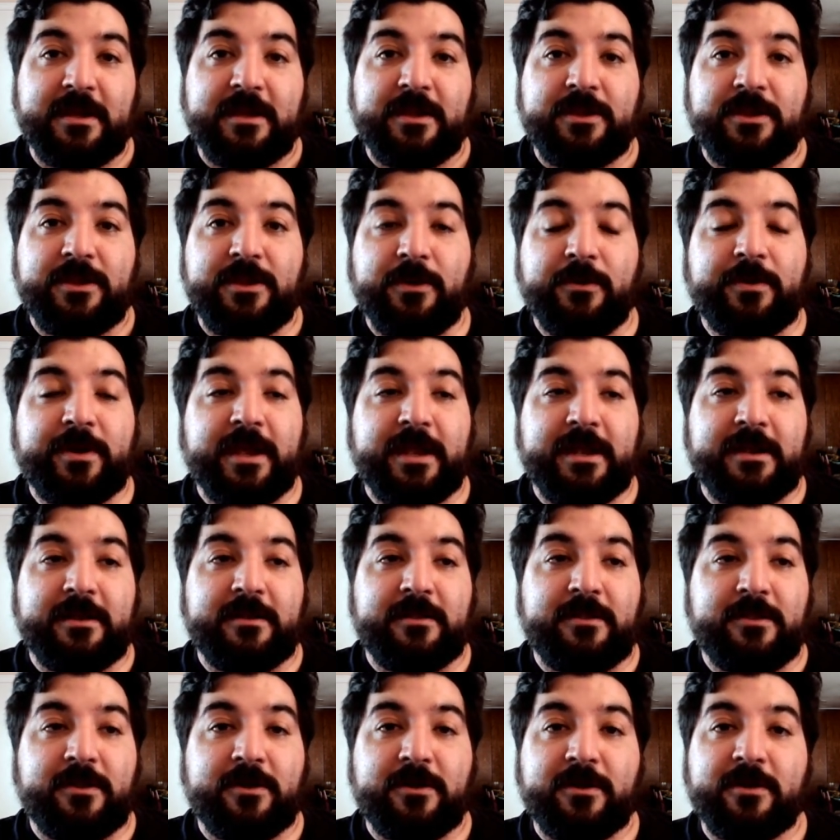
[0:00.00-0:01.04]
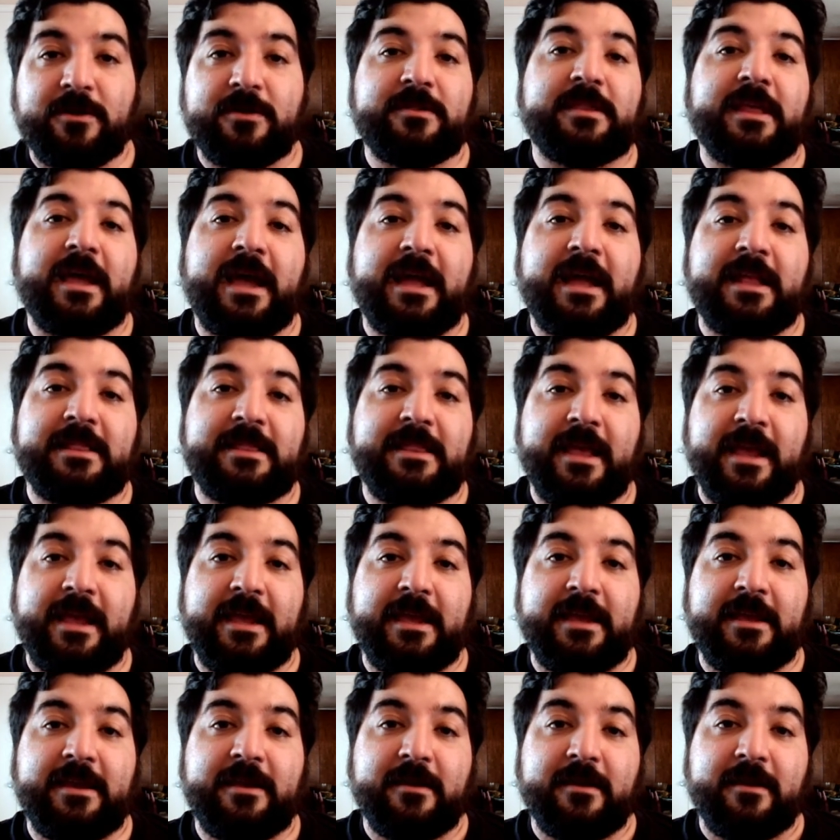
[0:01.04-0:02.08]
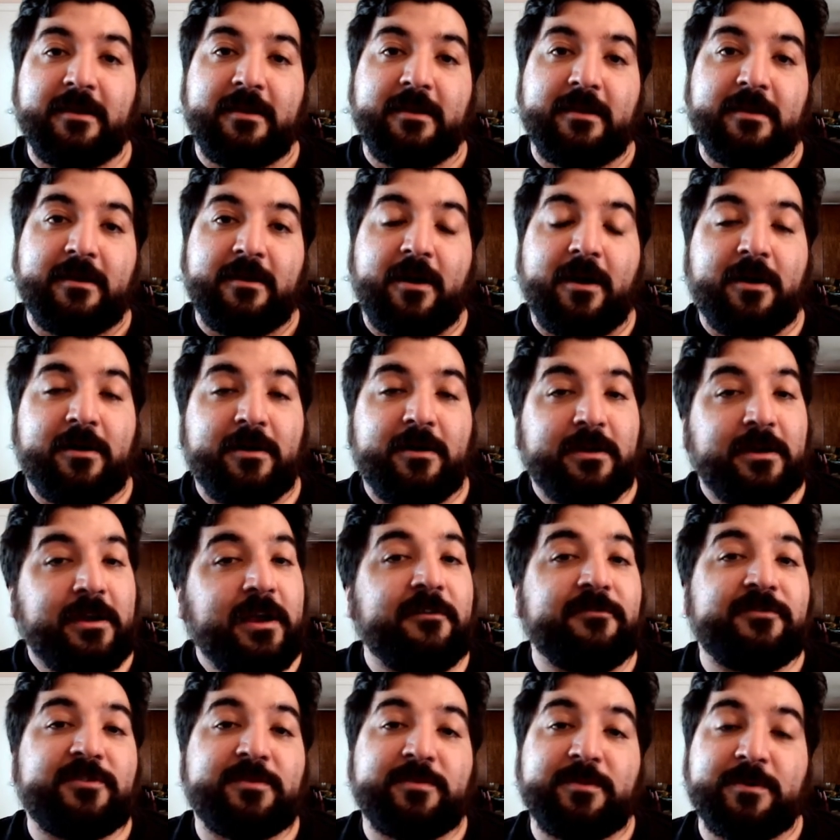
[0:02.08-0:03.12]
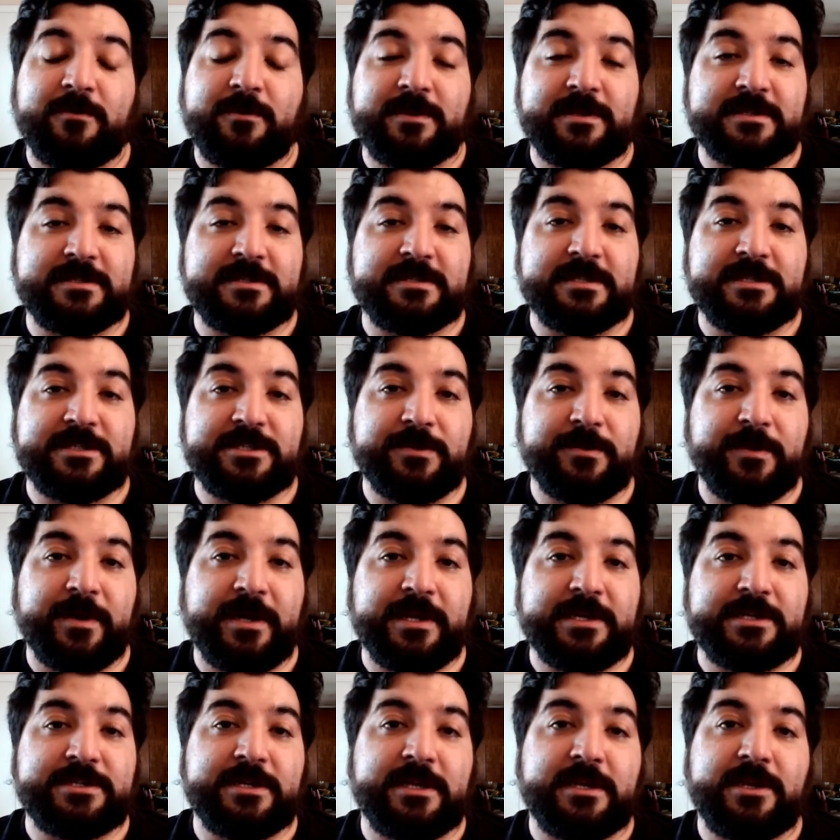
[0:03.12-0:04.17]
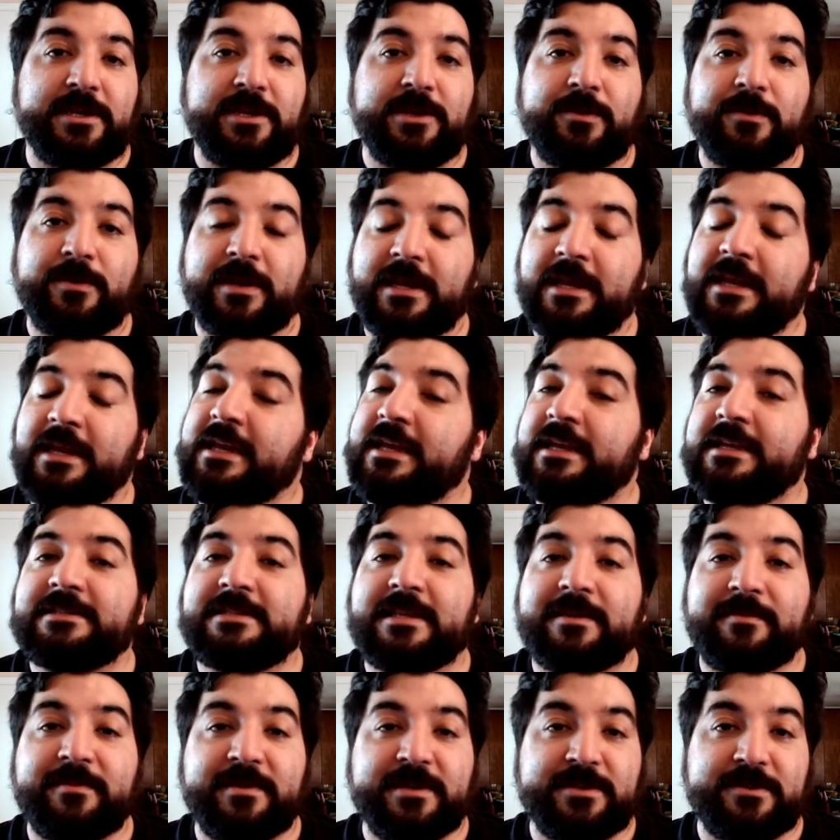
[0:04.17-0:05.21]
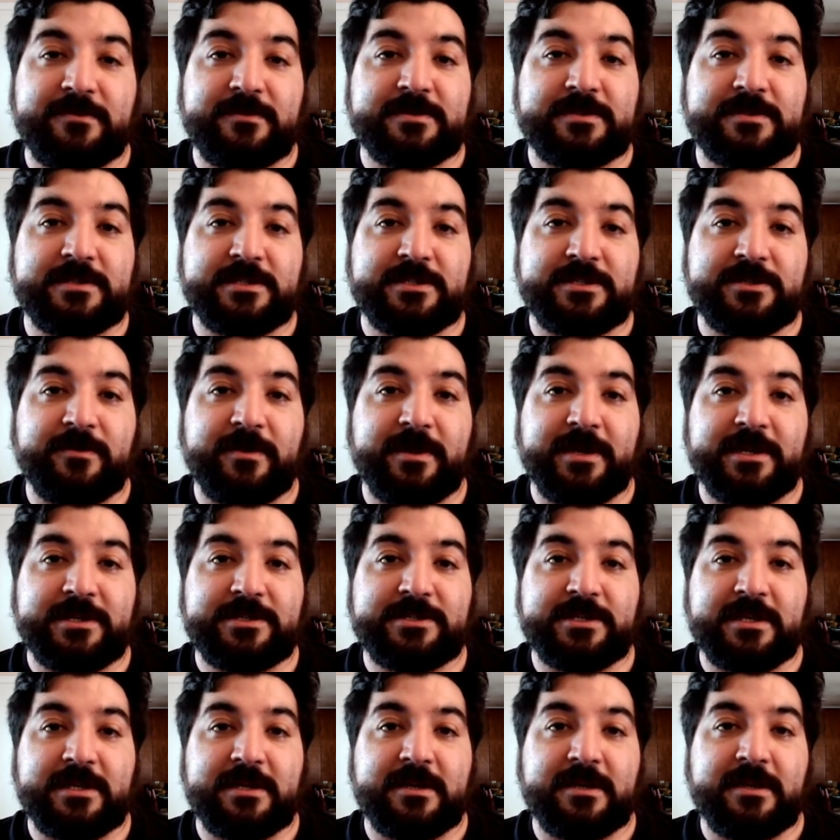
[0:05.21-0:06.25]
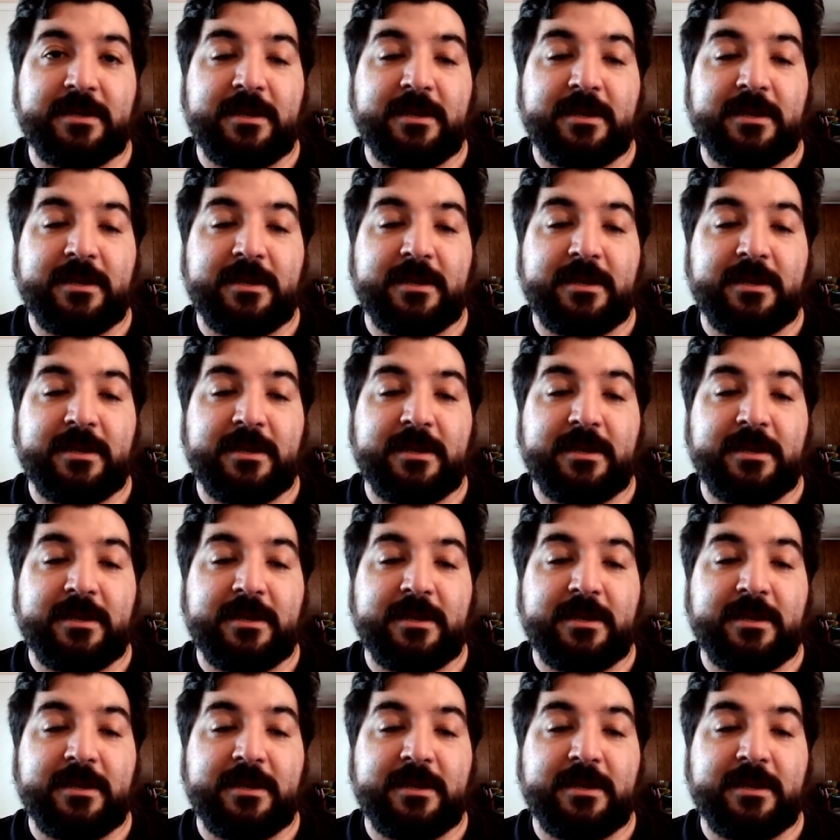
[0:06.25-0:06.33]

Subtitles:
You can learn that they are uncomfortable with a situation. You can ease them into a situation.